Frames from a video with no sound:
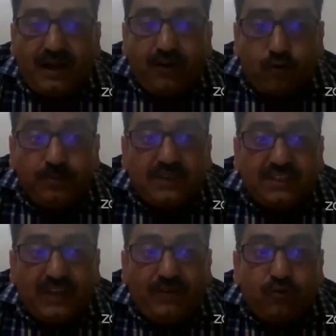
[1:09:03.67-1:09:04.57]
I hope,
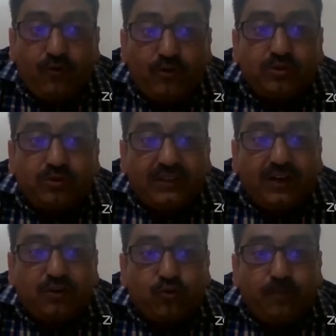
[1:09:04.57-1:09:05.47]
sir, they will go through the
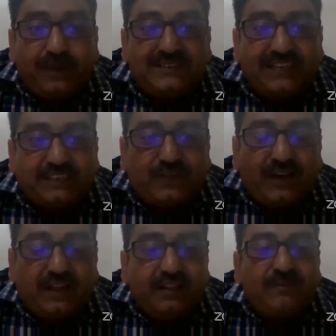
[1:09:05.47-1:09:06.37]
other two plays as
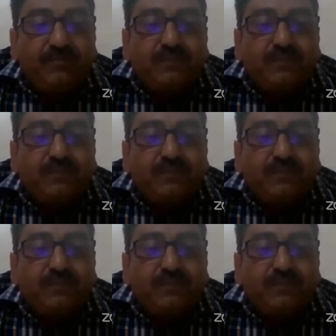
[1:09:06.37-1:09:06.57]
well.